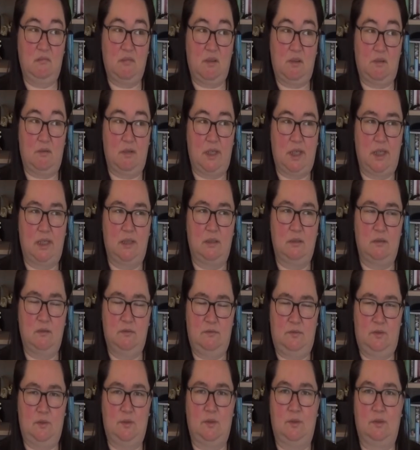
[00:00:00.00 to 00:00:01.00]
3,
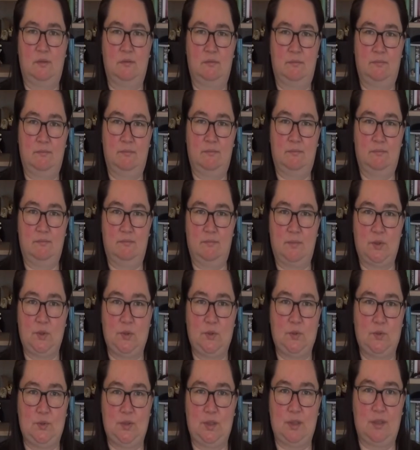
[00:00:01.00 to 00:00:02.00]
4,
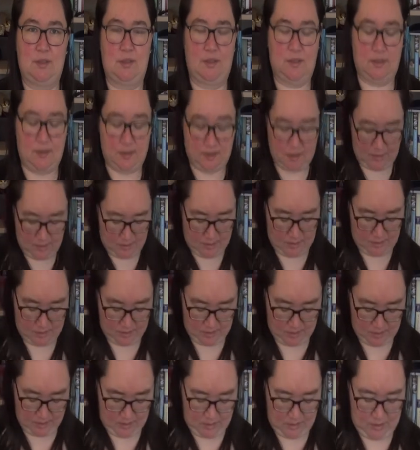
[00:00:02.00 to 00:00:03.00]
two sides,
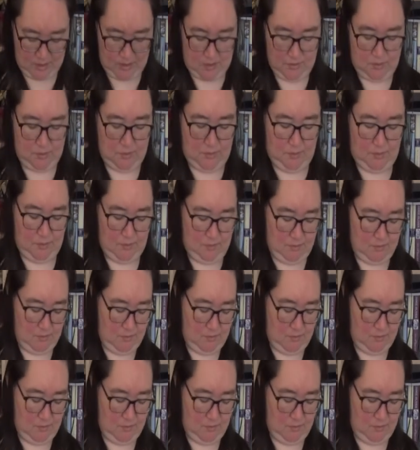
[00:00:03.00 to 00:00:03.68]
two,